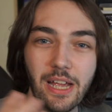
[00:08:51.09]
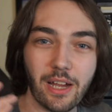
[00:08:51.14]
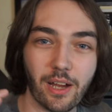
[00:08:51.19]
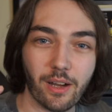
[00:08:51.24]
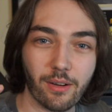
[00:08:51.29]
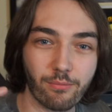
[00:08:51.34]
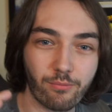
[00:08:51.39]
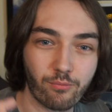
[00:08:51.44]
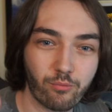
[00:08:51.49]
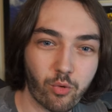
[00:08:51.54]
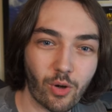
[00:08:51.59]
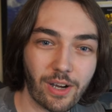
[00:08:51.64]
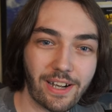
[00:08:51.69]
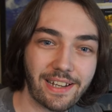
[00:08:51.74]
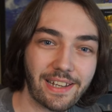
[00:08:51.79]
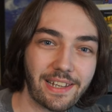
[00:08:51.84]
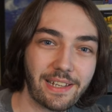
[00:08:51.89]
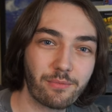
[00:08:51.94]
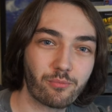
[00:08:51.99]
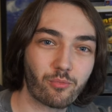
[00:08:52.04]
a
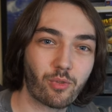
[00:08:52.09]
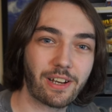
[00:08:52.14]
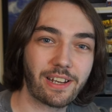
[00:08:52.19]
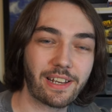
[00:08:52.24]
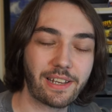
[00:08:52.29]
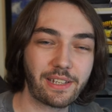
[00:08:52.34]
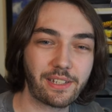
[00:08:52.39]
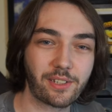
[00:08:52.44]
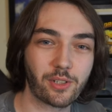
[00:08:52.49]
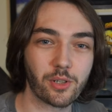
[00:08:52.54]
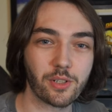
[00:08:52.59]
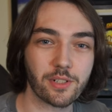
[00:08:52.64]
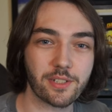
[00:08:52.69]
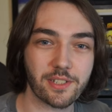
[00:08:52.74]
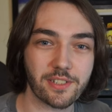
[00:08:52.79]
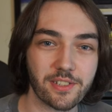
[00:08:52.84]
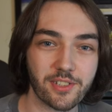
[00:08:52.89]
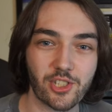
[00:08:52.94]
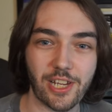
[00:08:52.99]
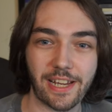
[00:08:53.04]
really, really good
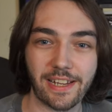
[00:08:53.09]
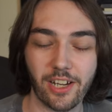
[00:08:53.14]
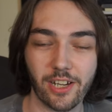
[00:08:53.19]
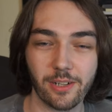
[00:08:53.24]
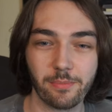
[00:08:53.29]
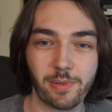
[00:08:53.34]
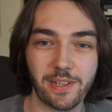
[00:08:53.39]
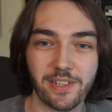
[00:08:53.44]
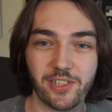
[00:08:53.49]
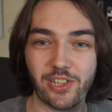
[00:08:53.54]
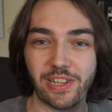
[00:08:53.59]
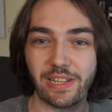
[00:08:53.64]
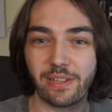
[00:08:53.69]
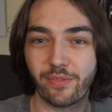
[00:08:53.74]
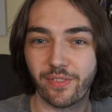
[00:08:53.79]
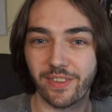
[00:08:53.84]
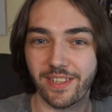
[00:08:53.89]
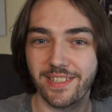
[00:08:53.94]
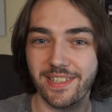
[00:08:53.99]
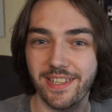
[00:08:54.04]
JRPG
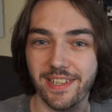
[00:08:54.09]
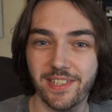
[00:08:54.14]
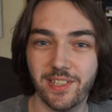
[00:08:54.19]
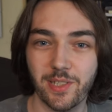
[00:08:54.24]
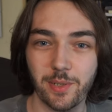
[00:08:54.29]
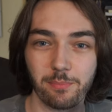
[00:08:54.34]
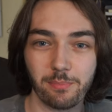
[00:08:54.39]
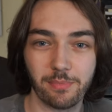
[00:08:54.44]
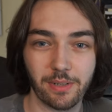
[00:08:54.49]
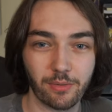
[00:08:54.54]
for the system,